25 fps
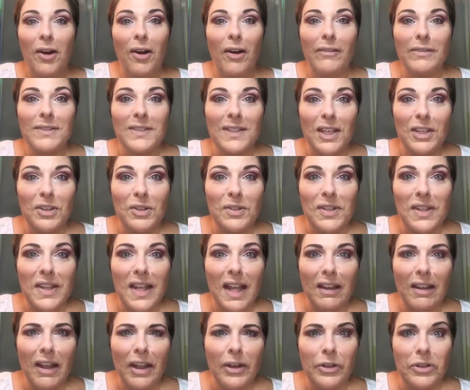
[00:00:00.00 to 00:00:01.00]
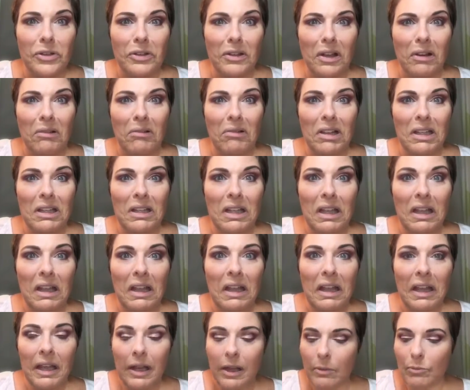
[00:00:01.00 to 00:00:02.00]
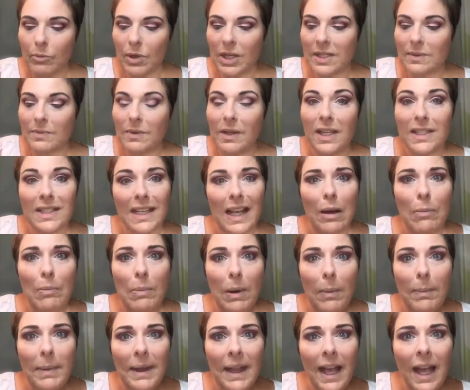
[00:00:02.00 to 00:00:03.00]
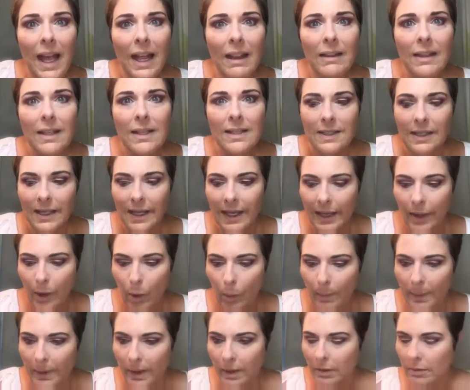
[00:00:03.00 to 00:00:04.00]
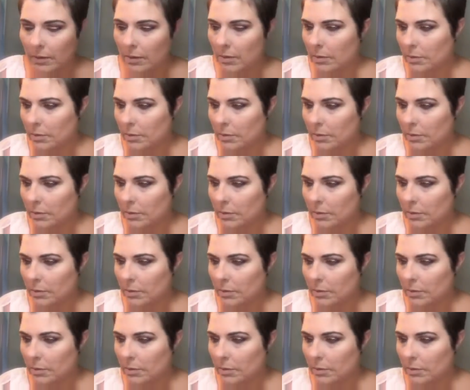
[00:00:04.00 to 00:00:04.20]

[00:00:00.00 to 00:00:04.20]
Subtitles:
All of a sudden you'll see that liner and you're like, what the heck? But it's because I got bumpy eyelids. I can't help it.